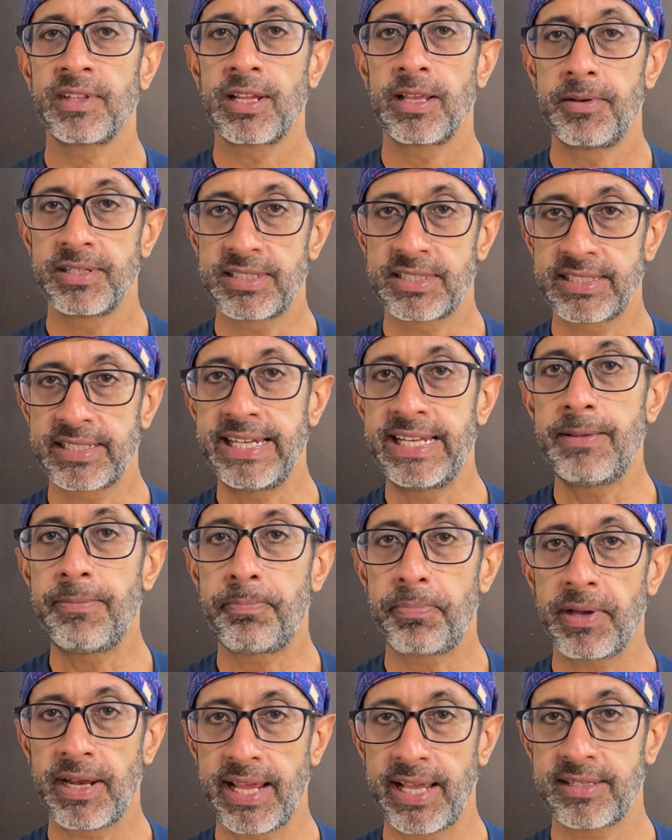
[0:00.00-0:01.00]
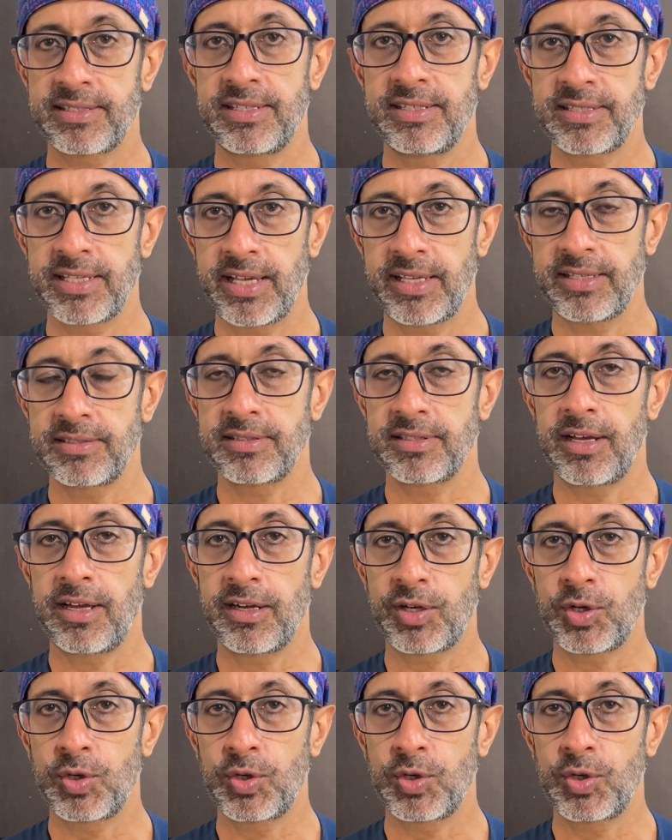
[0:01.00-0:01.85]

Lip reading: but sleep and exercise are